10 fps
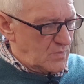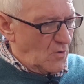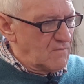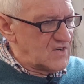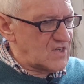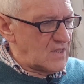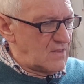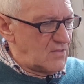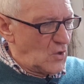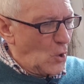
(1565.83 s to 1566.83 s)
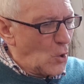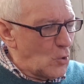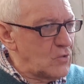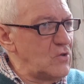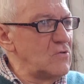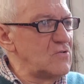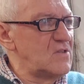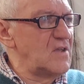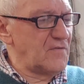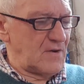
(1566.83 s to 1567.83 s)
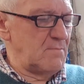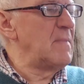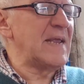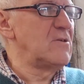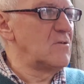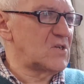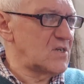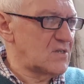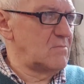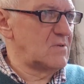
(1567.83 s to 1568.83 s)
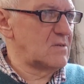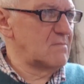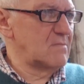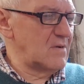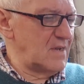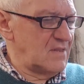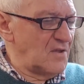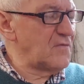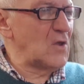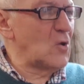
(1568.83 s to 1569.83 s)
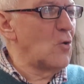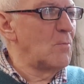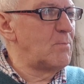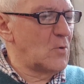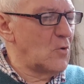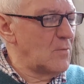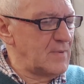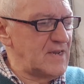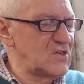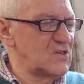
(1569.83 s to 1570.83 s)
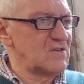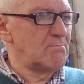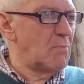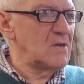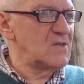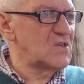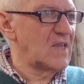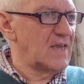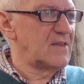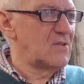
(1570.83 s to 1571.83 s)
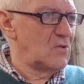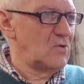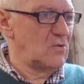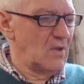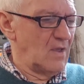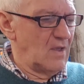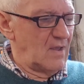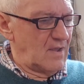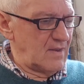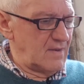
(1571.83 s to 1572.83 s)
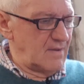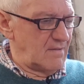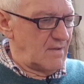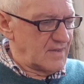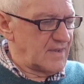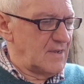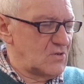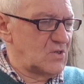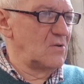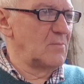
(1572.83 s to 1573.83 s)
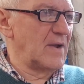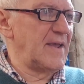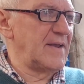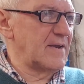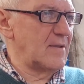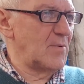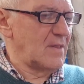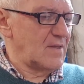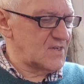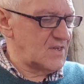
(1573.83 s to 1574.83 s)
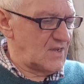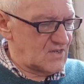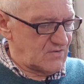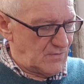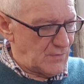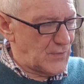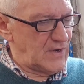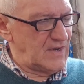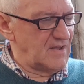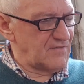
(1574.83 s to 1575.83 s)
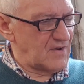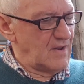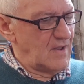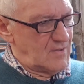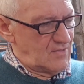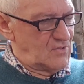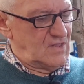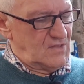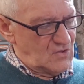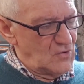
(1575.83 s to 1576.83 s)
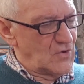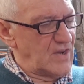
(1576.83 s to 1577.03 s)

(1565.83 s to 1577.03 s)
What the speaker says: Obviously, they all use different menu systems, right? Different combinations of buttons to get it to do. And that kind of was doing my head in a bit last night, because I've got three different. The two